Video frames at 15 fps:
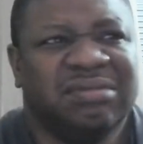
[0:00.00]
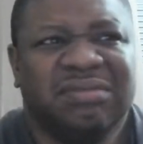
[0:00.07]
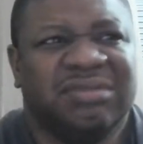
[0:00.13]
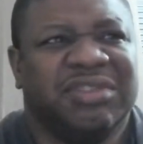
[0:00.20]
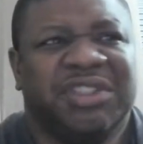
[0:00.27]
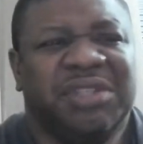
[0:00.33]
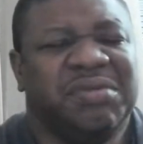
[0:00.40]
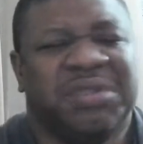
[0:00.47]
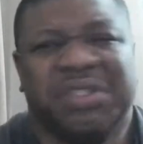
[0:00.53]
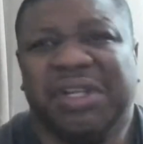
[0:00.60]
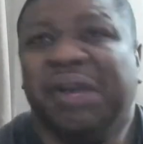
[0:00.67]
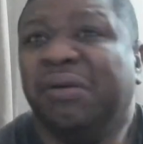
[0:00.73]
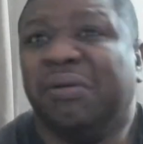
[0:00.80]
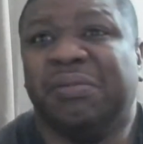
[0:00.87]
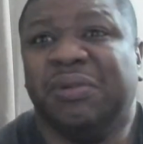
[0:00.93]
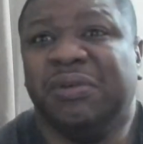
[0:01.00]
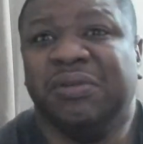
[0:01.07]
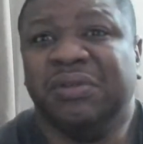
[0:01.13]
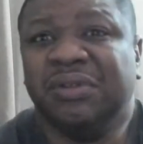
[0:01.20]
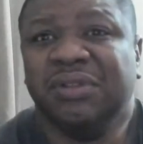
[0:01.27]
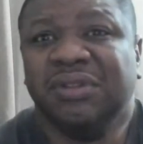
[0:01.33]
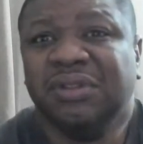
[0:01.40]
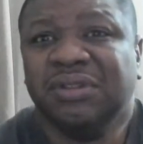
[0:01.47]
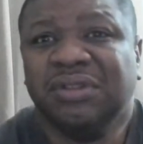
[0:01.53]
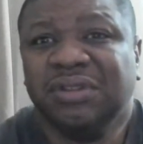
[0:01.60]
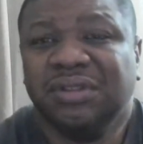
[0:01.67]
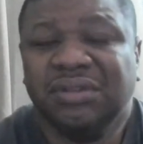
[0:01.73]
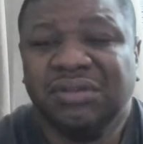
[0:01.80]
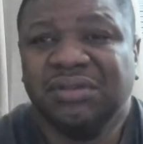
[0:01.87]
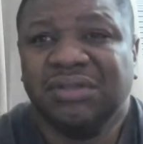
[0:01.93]
She was terrible.
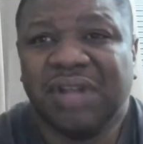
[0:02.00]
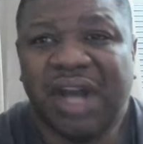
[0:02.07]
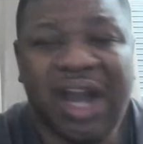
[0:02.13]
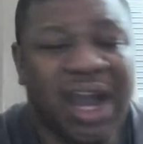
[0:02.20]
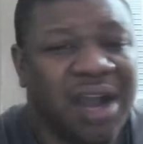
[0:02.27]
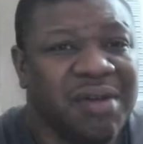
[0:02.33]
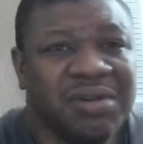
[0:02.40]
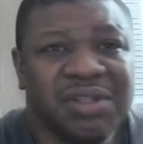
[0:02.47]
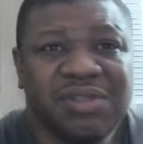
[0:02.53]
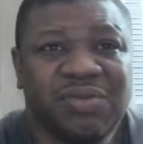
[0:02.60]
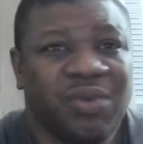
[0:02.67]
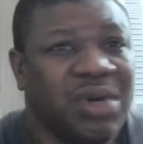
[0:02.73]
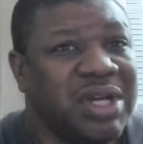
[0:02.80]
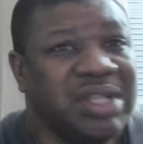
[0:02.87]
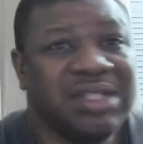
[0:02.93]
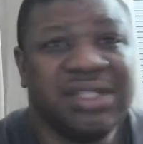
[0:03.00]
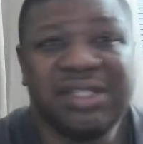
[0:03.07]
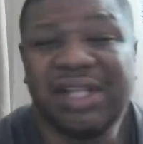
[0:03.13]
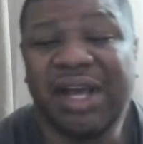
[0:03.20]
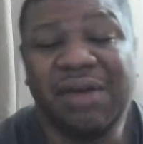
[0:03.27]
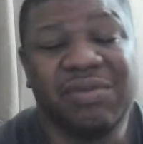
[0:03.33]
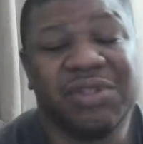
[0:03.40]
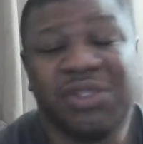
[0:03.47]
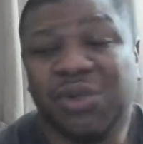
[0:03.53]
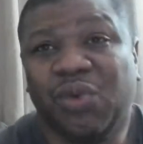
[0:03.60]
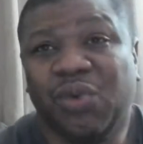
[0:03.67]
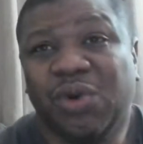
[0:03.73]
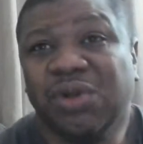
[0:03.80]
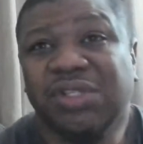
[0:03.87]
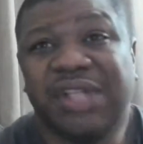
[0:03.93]
Iris West, that was the
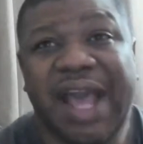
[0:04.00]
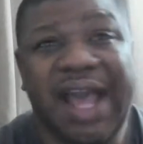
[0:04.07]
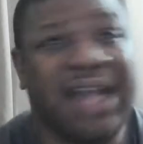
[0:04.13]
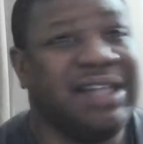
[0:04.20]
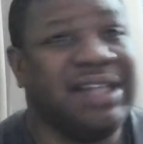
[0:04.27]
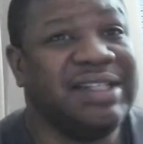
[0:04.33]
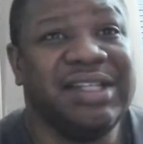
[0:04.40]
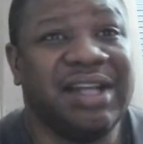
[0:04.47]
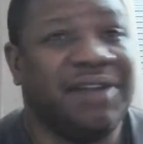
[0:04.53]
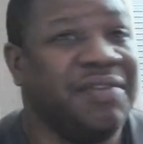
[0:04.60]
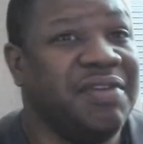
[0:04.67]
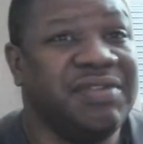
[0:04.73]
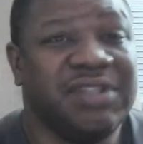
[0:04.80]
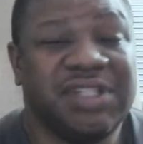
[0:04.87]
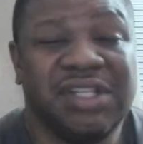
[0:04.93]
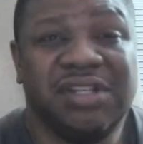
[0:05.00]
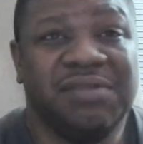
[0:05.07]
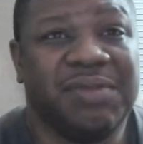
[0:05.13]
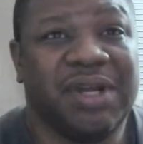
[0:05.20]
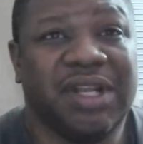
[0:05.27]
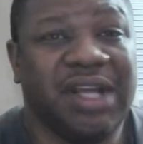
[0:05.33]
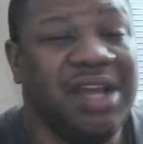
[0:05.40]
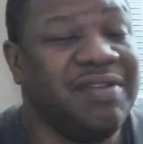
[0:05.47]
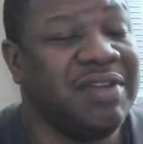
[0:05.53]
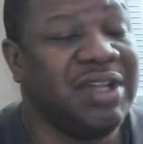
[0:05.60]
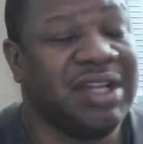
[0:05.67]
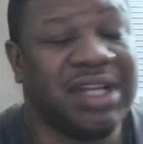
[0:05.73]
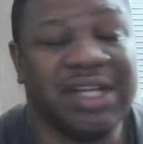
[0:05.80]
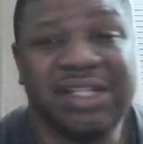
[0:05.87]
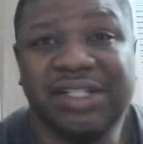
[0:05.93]
worst acting I've ever seen in my life.
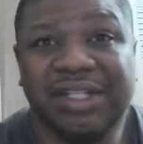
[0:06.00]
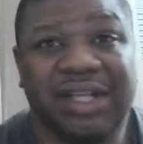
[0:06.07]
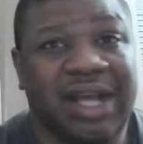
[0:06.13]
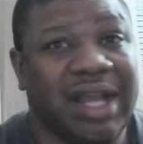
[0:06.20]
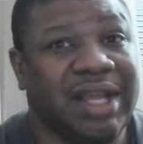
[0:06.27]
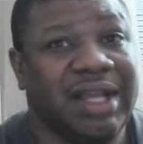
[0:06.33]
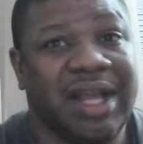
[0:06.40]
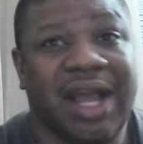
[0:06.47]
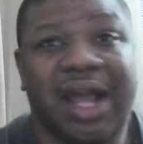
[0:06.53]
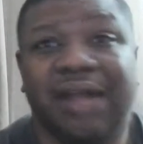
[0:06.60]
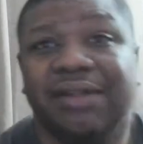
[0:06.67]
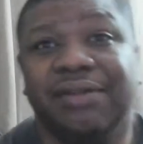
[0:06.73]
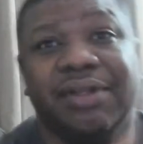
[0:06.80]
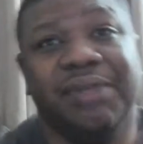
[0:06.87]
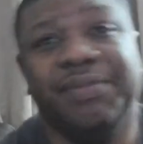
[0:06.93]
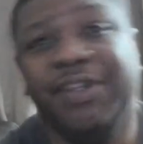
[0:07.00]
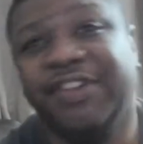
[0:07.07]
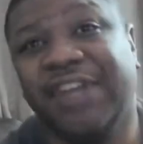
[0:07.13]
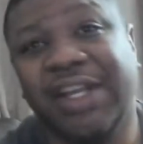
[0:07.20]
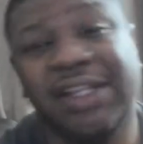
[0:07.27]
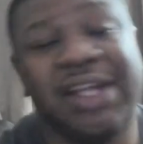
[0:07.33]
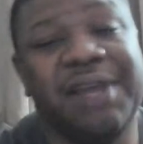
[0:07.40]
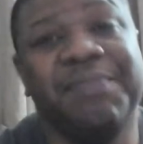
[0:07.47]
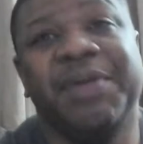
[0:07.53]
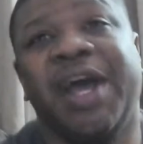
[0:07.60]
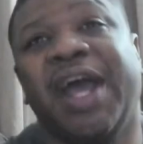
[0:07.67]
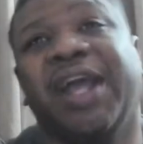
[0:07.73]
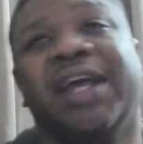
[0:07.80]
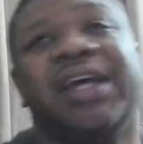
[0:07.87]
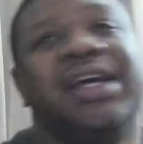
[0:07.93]
I let me take that
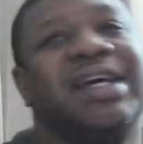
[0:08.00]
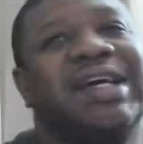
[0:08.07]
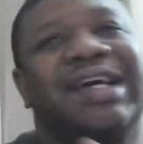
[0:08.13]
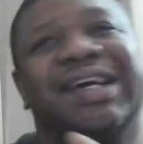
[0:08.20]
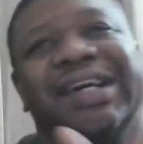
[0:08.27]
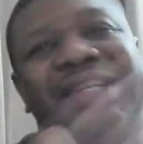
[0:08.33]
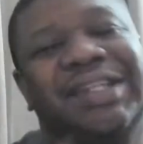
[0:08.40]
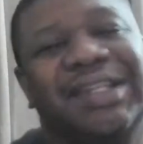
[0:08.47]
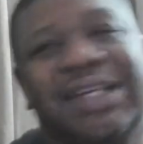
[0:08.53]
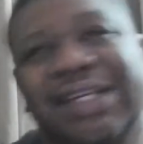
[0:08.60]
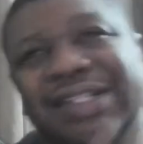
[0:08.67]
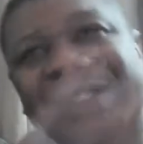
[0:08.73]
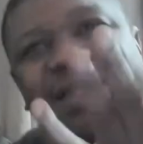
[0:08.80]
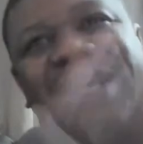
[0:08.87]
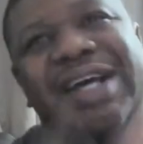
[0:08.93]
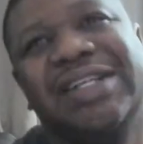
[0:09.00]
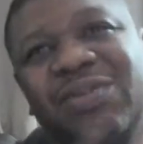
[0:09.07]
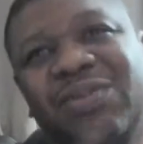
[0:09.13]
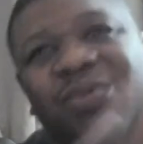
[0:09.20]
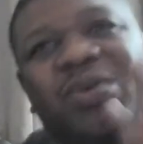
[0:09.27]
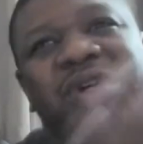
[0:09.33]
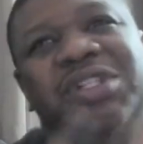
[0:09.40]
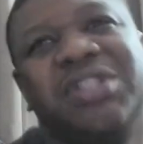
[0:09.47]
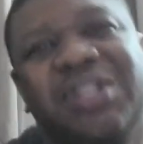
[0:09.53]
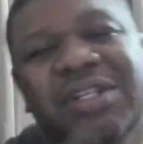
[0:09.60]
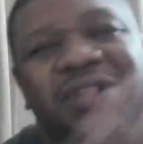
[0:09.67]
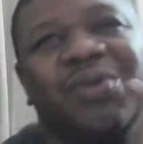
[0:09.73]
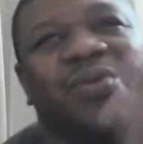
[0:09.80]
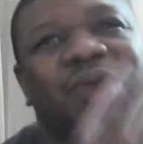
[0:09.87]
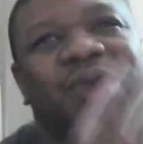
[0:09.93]
back. Unless that's what the
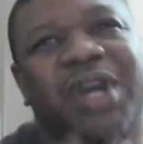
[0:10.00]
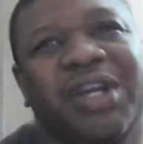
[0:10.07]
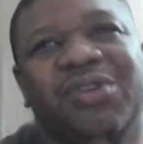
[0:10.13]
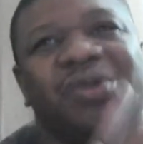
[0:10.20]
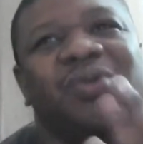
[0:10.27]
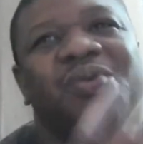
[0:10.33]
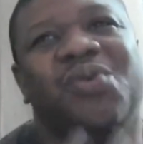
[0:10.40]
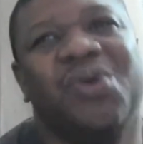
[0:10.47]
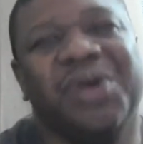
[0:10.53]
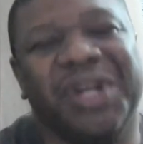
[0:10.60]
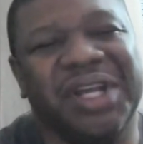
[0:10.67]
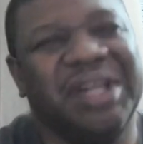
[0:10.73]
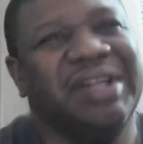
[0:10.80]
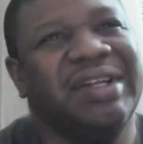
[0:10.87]
director wanted.